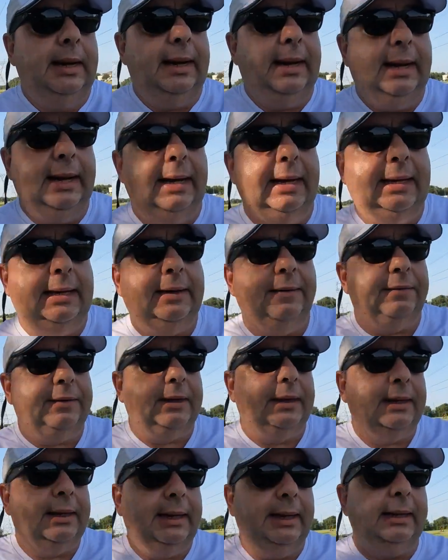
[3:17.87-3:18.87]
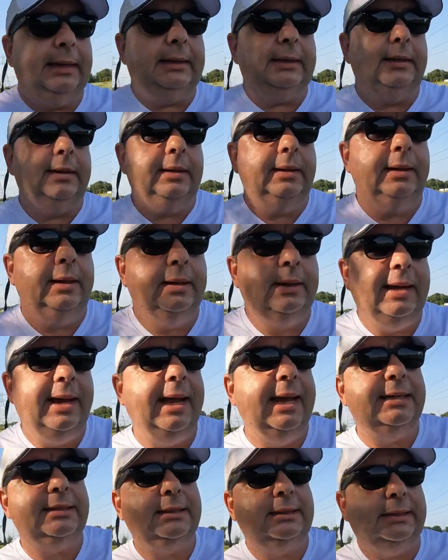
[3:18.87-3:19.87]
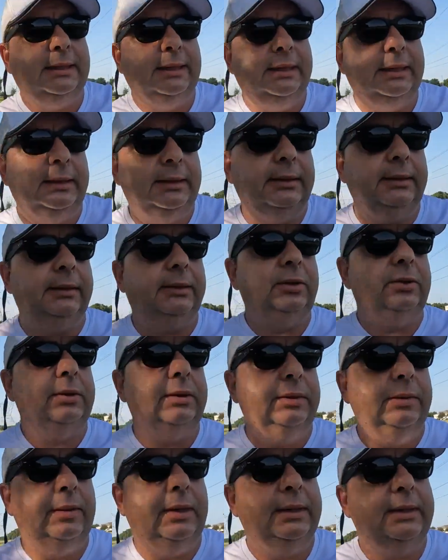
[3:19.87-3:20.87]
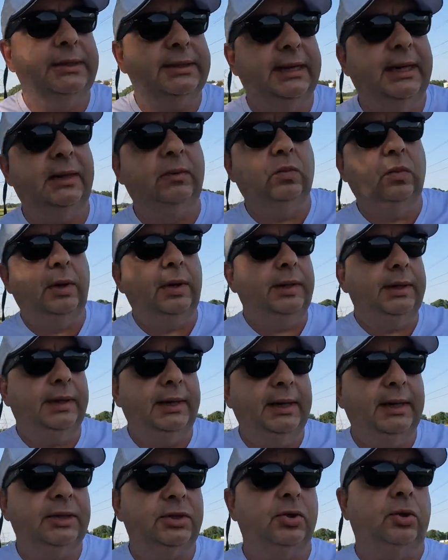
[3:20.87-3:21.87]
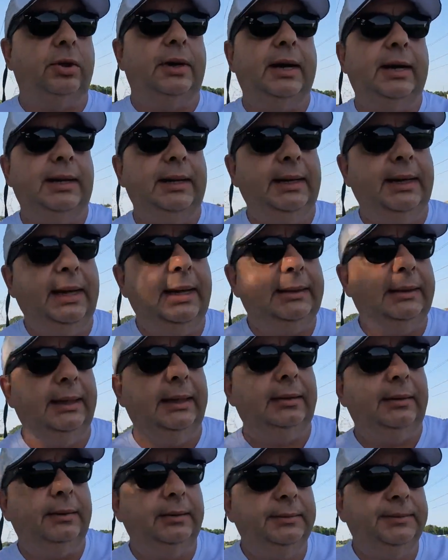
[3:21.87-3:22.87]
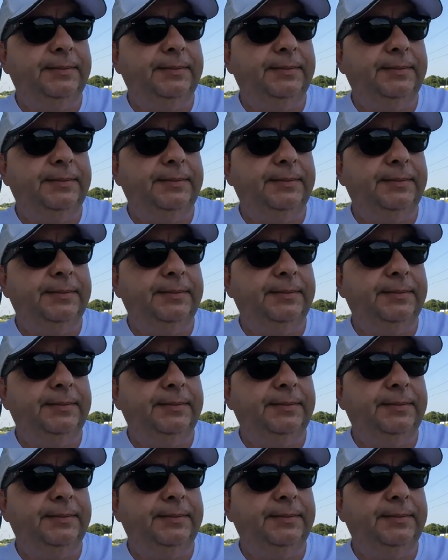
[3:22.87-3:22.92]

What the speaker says: and if they're like hesitating to understand where it is or how to get there,